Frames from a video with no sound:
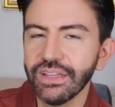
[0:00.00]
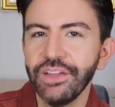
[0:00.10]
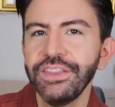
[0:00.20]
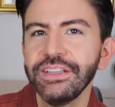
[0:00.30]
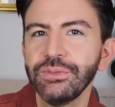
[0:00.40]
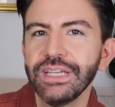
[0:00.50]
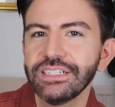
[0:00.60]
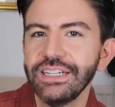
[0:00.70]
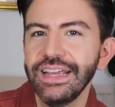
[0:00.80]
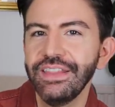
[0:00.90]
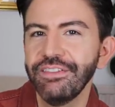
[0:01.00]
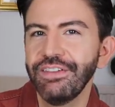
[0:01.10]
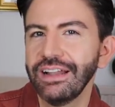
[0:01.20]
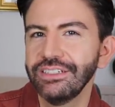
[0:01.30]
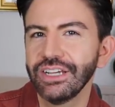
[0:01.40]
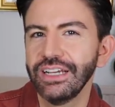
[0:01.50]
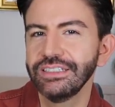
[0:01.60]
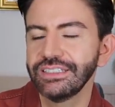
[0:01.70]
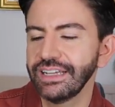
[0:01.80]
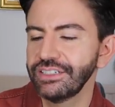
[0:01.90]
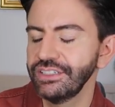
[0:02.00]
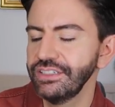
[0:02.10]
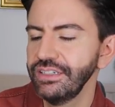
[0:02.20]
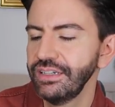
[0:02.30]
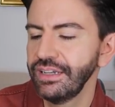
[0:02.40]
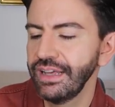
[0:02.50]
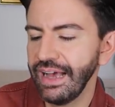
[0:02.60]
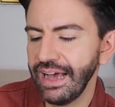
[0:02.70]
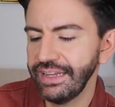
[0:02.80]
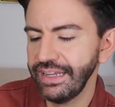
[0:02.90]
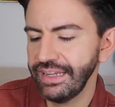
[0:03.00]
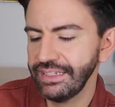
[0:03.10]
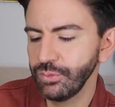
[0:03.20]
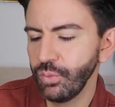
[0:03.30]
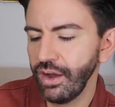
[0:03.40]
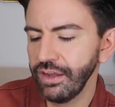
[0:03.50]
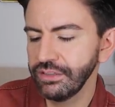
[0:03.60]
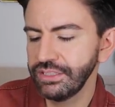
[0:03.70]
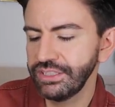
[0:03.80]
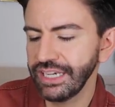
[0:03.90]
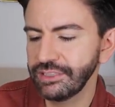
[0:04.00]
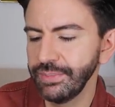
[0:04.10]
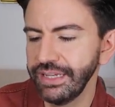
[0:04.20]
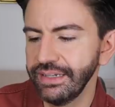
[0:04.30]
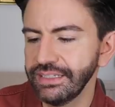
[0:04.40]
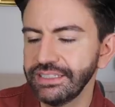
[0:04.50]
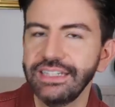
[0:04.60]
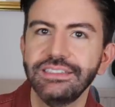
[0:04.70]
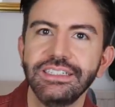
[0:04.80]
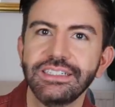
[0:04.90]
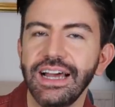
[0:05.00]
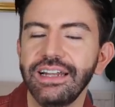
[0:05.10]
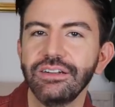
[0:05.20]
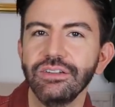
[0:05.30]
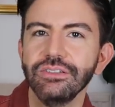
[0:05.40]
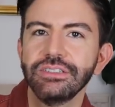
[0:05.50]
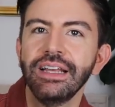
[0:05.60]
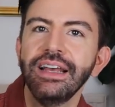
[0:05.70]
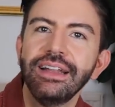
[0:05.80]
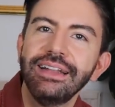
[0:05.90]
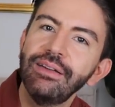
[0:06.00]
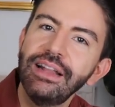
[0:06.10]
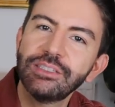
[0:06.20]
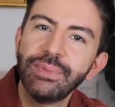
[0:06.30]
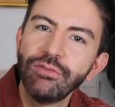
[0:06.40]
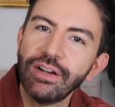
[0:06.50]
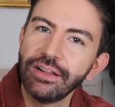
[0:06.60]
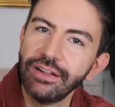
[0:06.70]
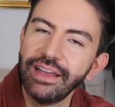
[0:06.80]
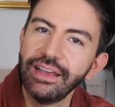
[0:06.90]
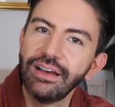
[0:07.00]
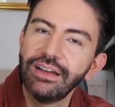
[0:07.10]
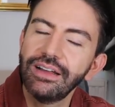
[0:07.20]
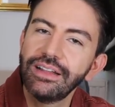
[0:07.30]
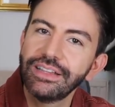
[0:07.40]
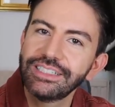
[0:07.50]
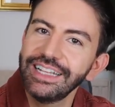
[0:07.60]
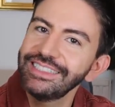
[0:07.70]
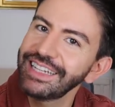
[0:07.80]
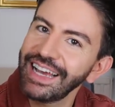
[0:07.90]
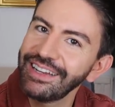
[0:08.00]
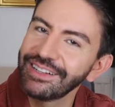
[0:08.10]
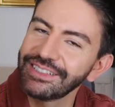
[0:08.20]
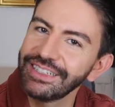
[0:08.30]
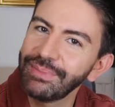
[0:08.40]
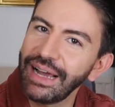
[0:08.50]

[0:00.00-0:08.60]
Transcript: I think this was actually in their Valentine's section and it is wild jasmine scented candles. Now let's be real here, the scented candles in